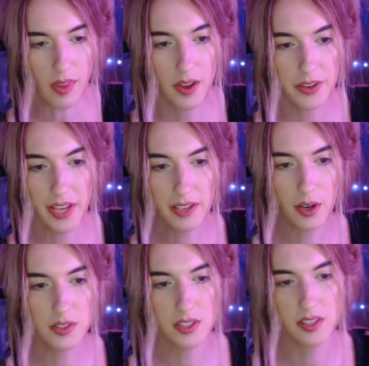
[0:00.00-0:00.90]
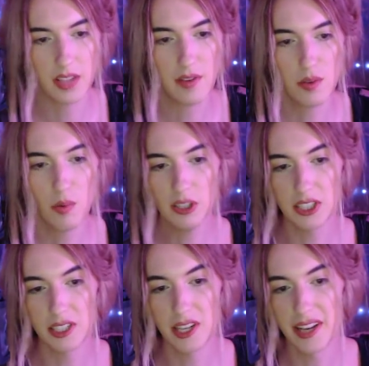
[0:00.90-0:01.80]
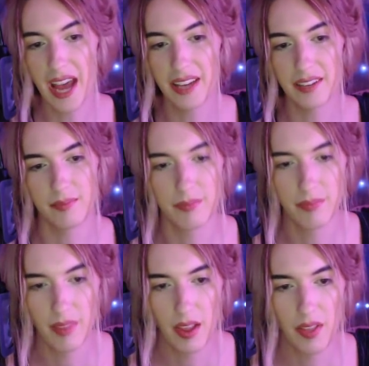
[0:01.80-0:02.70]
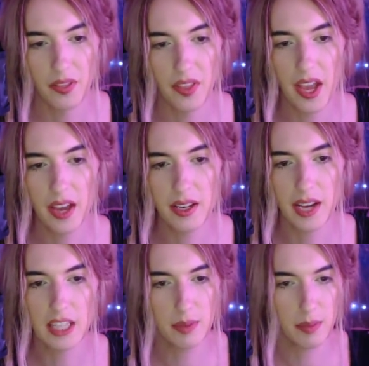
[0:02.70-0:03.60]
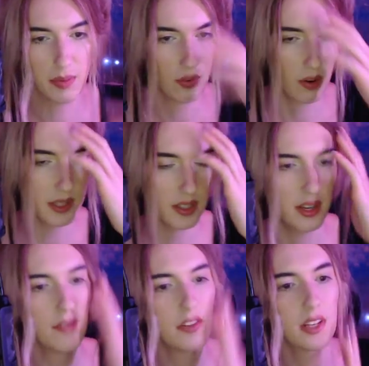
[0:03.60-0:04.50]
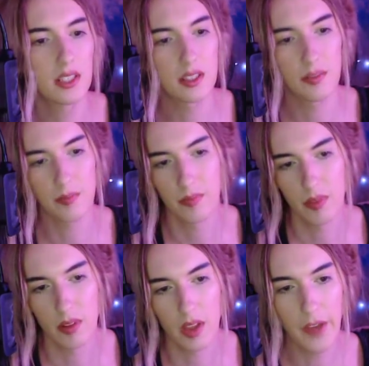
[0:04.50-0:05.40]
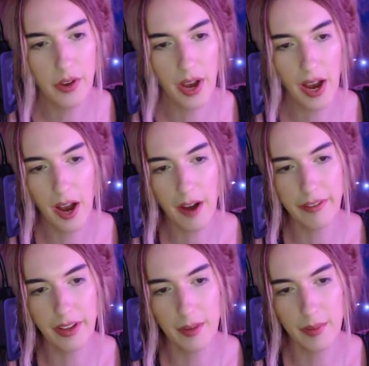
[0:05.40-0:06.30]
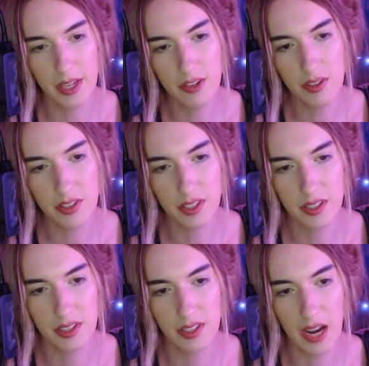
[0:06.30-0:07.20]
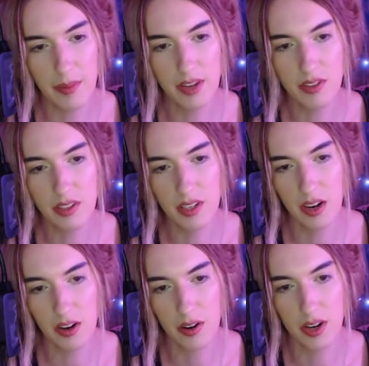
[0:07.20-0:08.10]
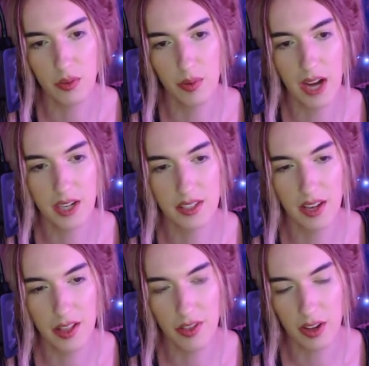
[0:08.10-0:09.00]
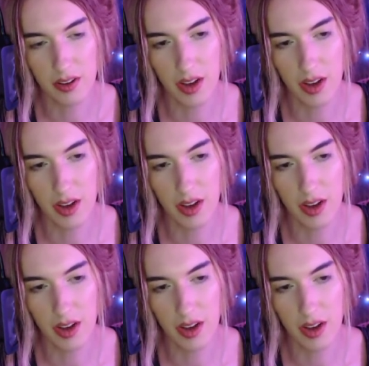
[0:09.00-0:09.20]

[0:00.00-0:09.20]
Dead Lugosi says, have you watched Nanette, the Hannah Gadsby performance on Netflix? If you have, I'd be interested to hear your initial reactions and any thought you had